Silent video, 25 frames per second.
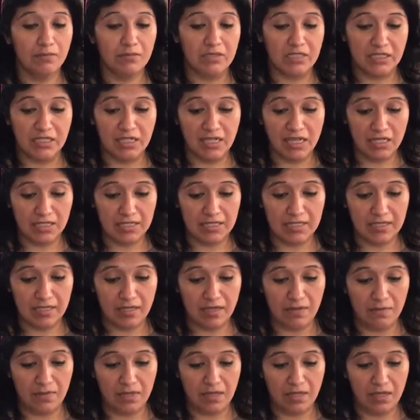Dee had
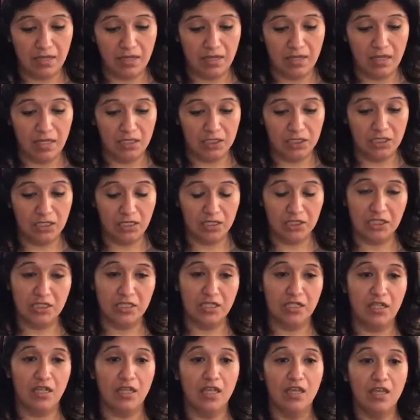sent me, she actually
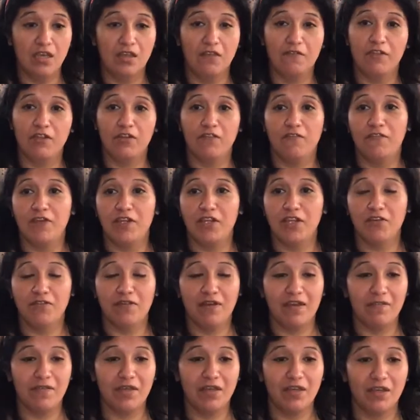did a little video
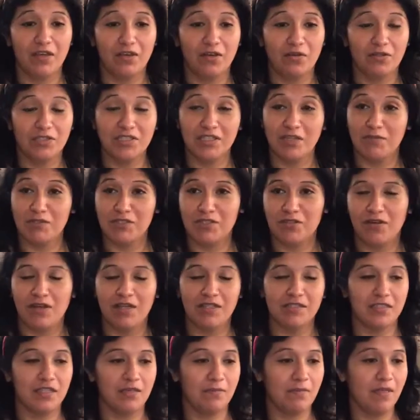of it, which that was so
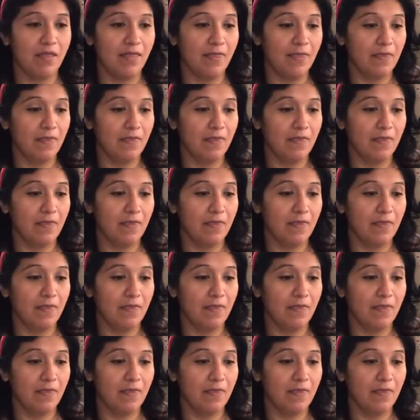awesome,